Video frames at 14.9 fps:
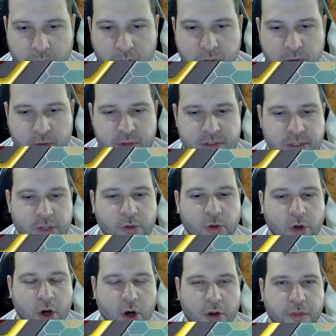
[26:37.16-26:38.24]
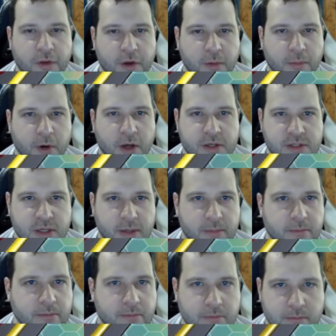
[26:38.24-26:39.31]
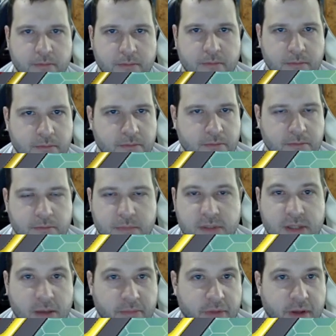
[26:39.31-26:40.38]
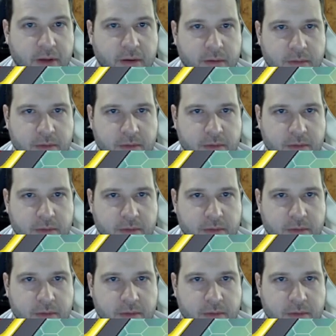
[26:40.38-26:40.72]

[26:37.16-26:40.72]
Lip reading: they're a single card that could boss up something.